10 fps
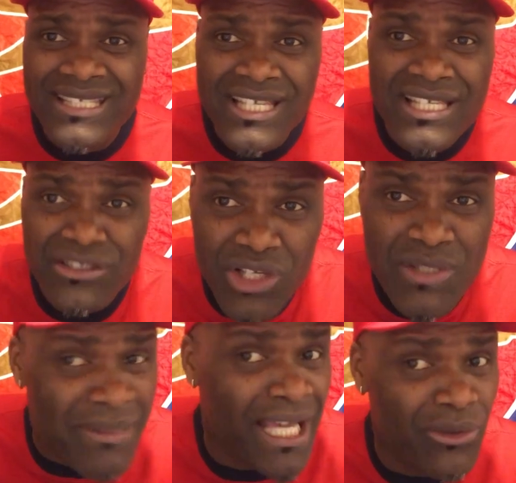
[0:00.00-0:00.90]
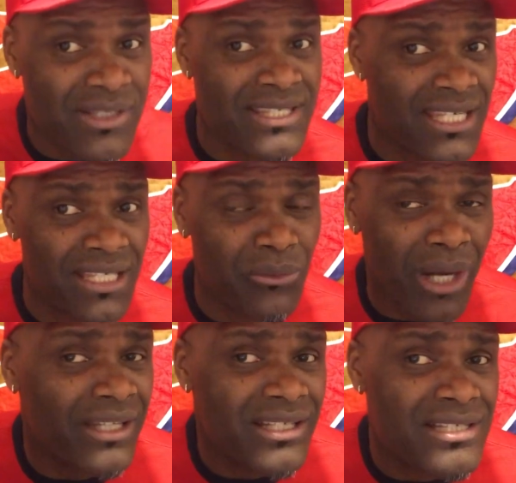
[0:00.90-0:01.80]
is it just me alone see
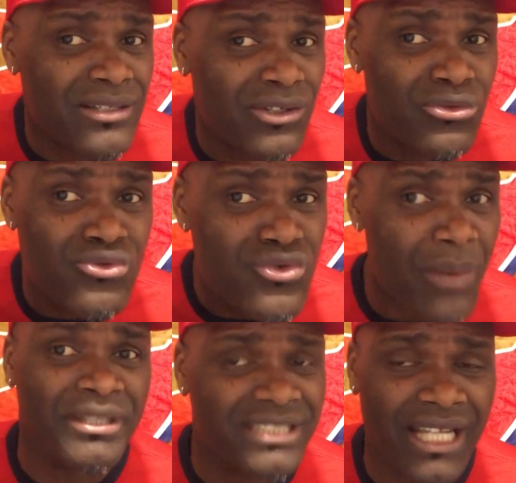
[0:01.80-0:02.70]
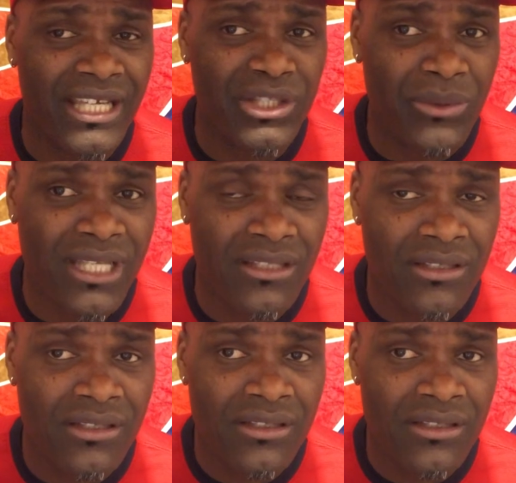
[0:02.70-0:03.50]
what this little rubbish that they're doing?